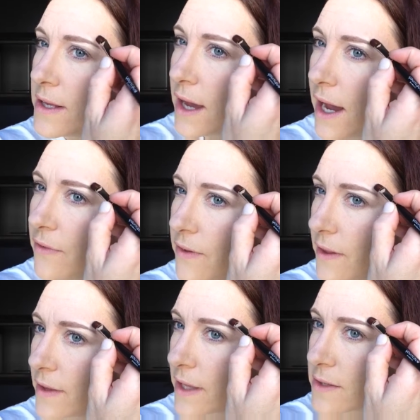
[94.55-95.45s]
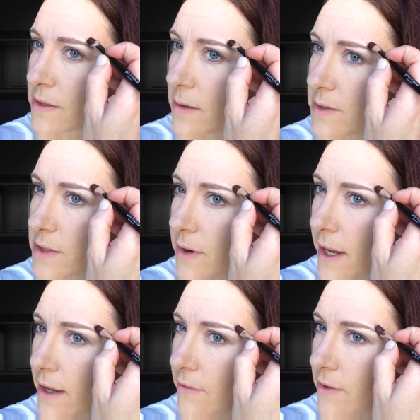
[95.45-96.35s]
I feel like that's what I'm
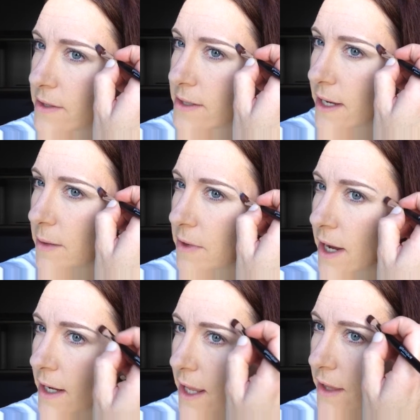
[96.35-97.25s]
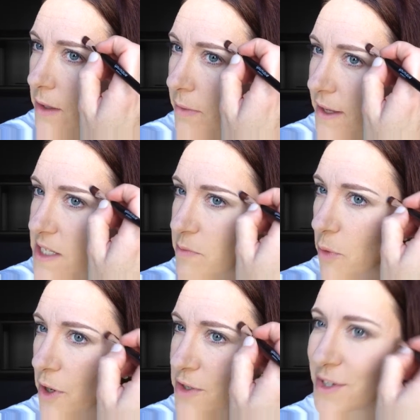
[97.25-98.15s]
doing. It feels like I'm cutting in the
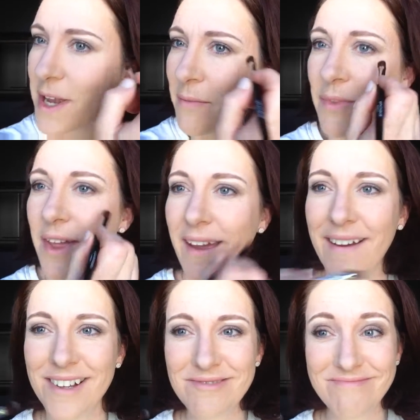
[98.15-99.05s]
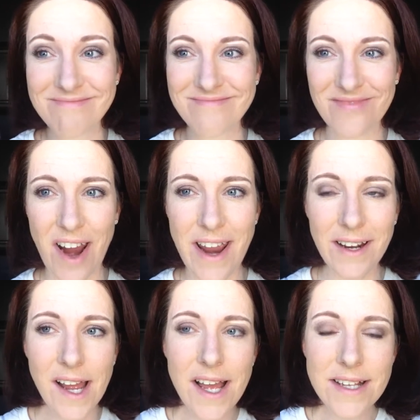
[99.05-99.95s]
baseboards or something,
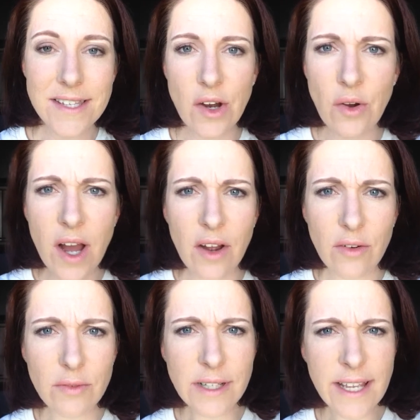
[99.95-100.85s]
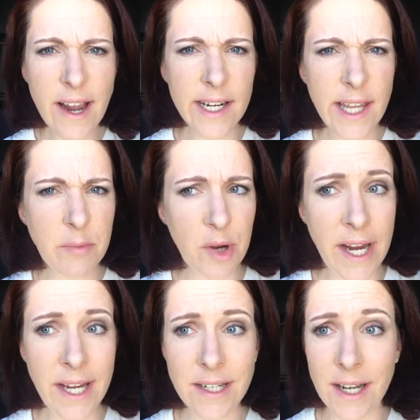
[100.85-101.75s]
right? So really kind of like
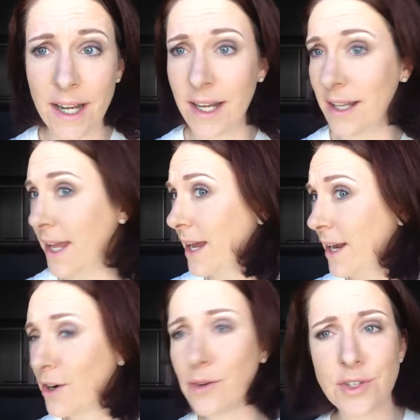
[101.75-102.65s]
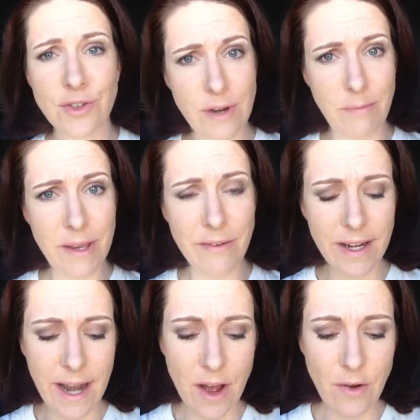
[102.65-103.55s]
bright, like, I don't know, stripey
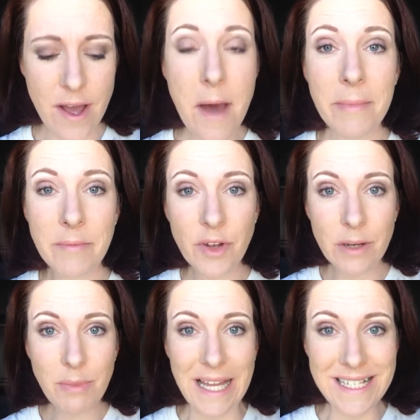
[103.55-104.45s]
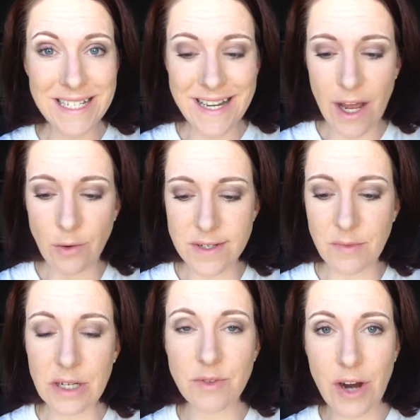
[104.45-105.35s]
right now, but I'm going to blend it out. I'm
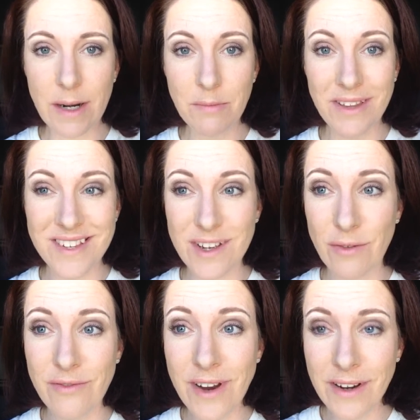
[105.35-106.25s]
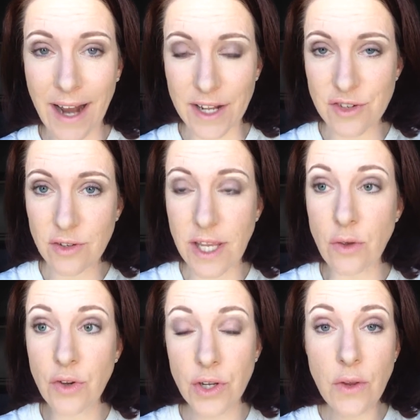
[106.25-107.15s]
going to try to blend this out very naturally.
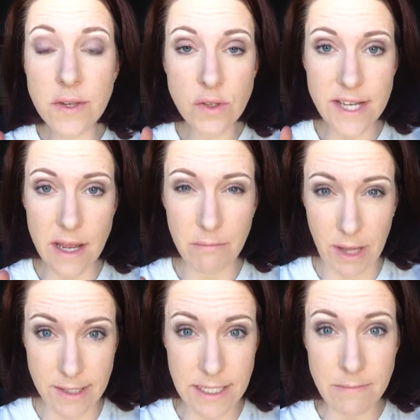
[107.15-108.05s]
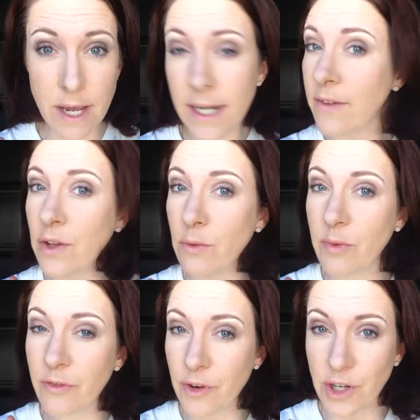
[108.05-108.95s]
You could use a damp blending bud if you
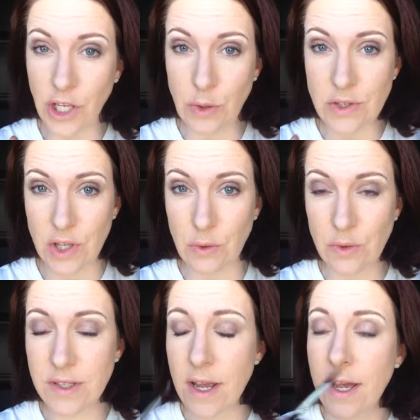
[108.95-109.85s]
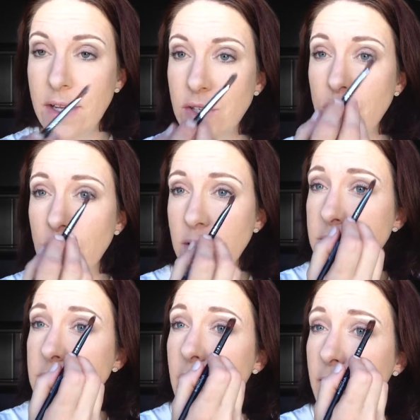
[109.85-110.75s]
prefer to use those
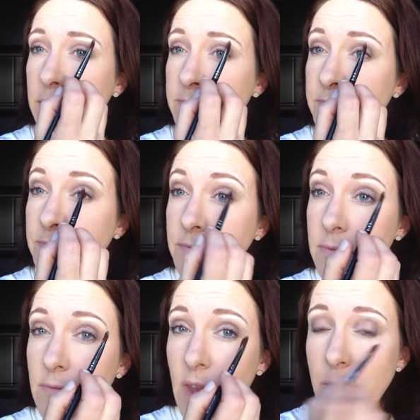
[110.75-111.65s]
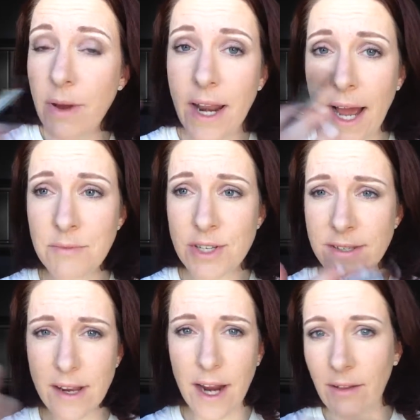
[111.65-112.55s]
tools, but I'm just
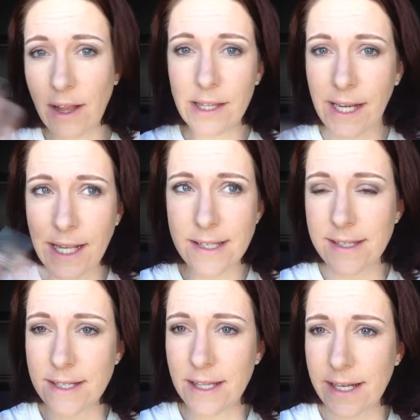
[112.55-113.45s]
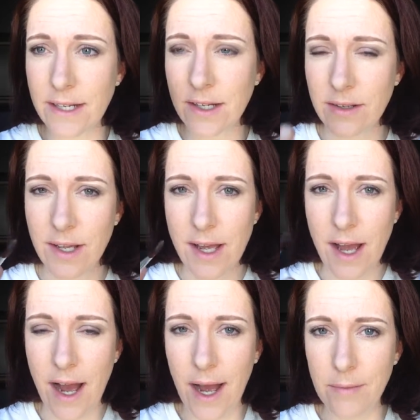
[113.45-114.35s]
like kind of like letting it sit to let it
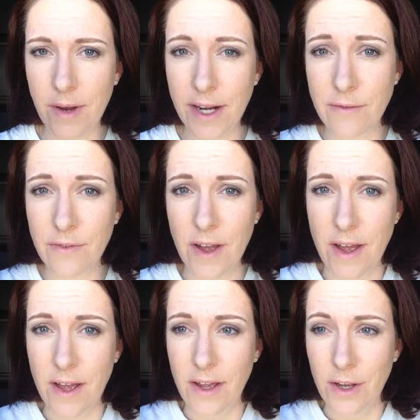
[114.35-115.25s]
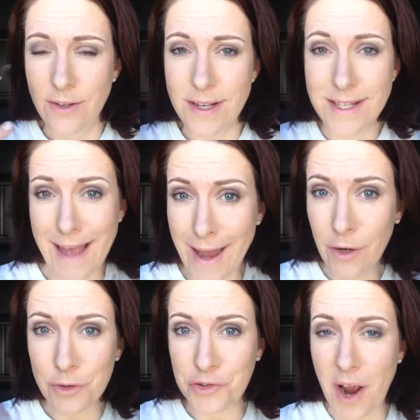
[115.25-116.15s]
kind of set
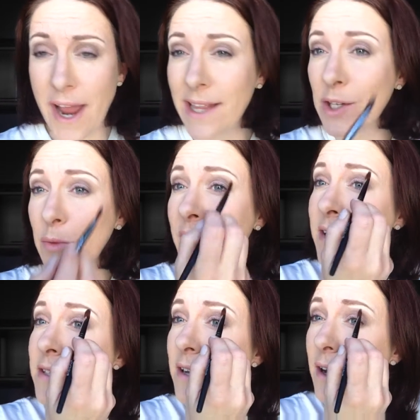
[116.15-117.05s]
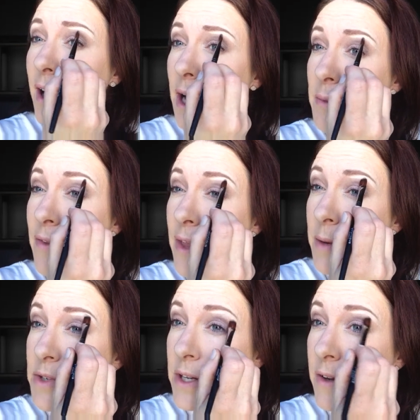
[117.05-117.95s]
or dry a little bit, and then
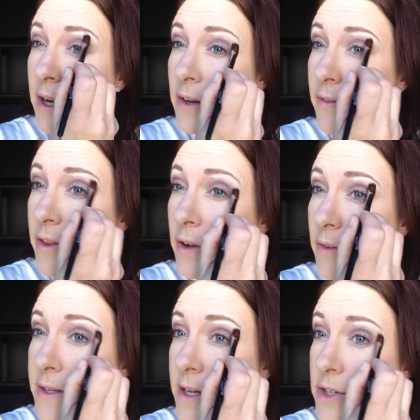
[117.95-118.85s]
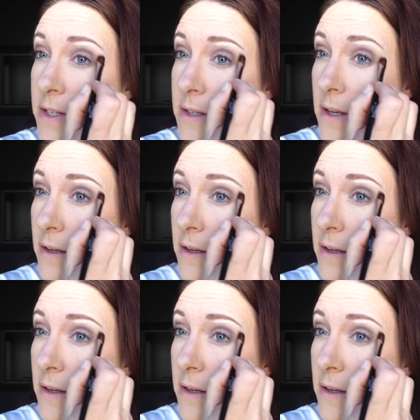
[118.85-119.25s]
I'm just going to kind of feather out these edges.